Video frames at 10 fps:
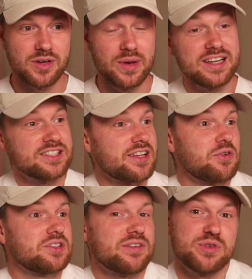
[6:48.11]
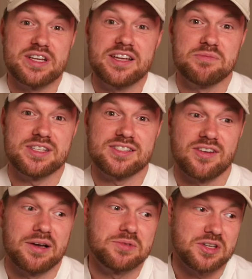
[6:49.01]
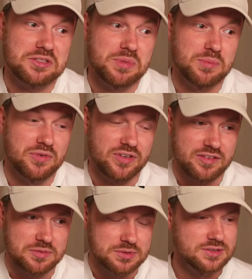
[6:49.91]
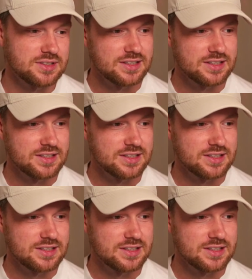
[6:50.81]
At least they're on different teams this time, so it's a bit more forgivable.